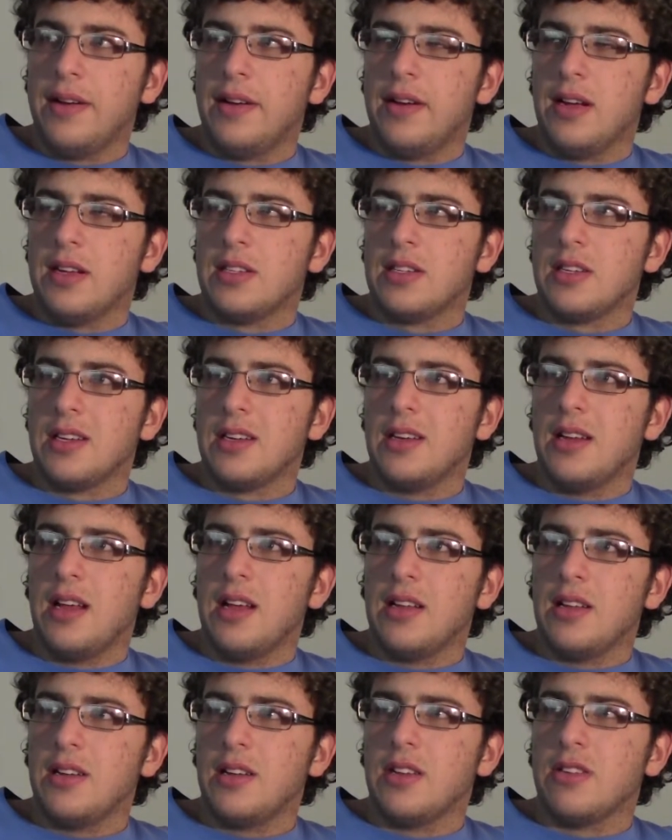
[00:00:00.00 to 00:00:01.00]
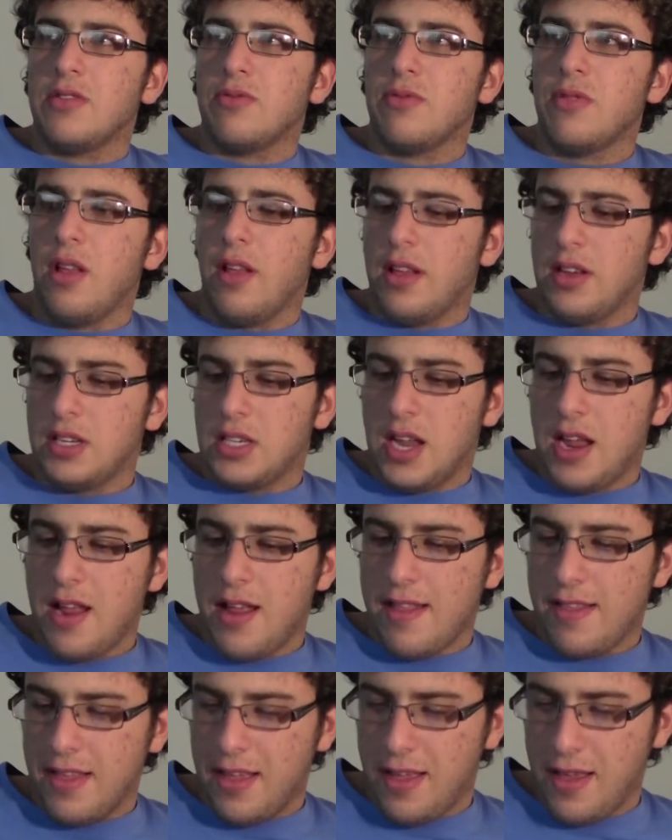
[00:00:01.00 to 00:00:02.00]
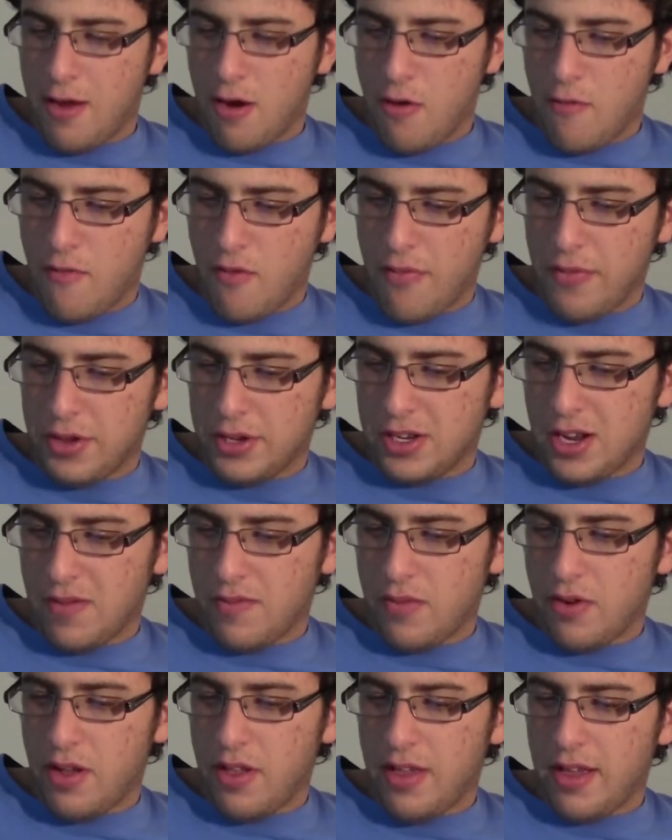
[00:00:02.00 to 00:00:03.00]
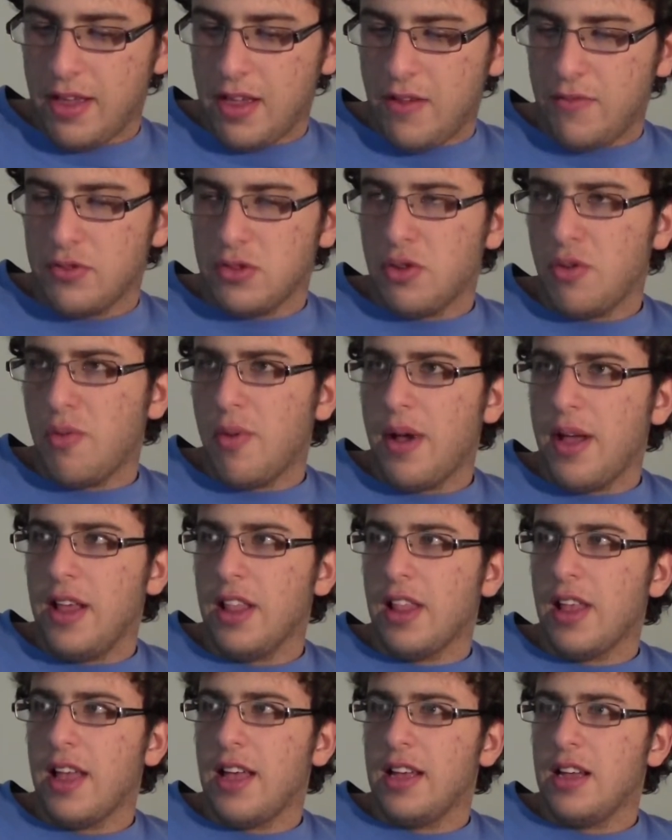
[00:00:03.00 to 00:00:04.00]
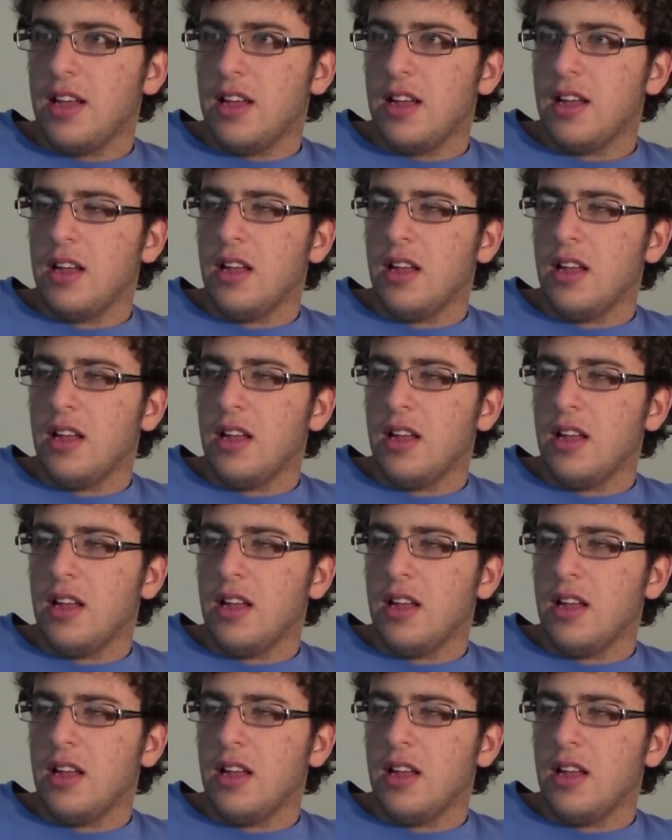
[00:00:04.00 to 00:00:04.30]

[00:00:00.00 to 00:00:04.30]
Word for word: doesn't doesn't really say anything here from the summary that gives away like